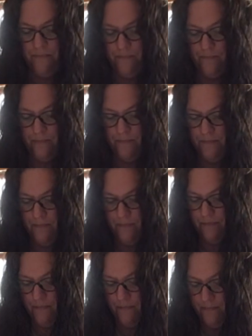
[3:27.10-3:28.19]

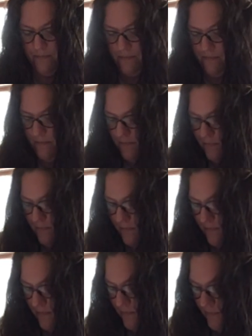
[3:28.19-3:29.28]

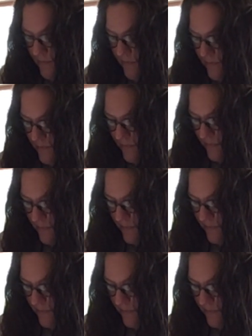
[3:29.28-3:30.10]
Nothing is said.